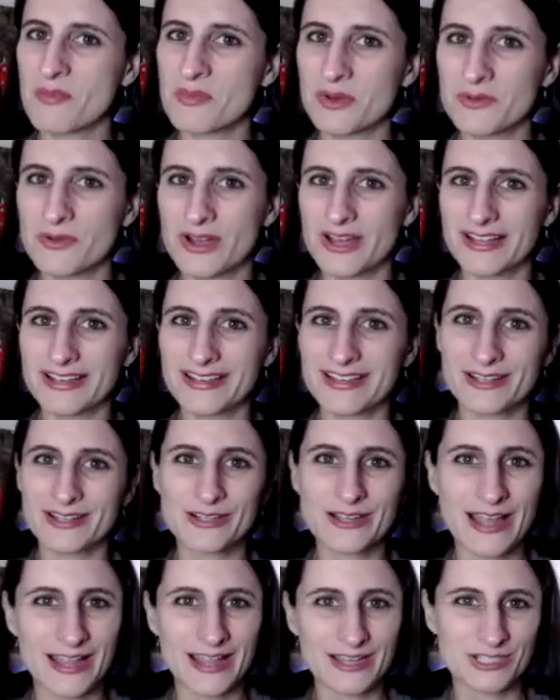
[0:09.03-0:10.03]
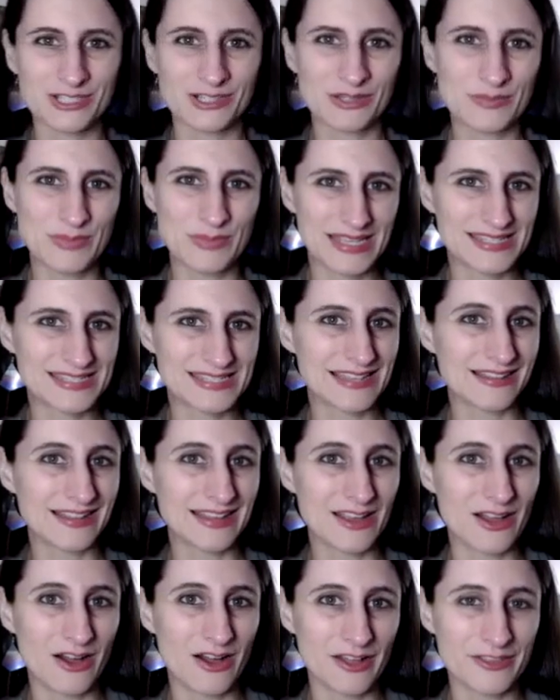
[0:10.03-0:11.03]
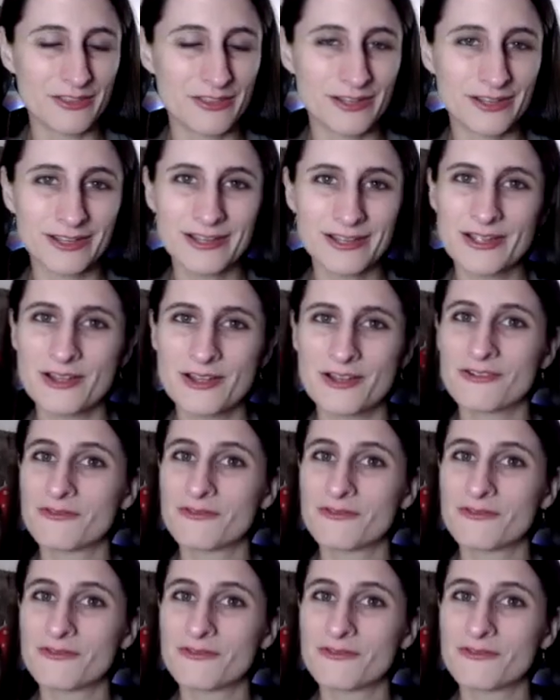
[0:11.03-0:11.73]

#1 international best-selling author,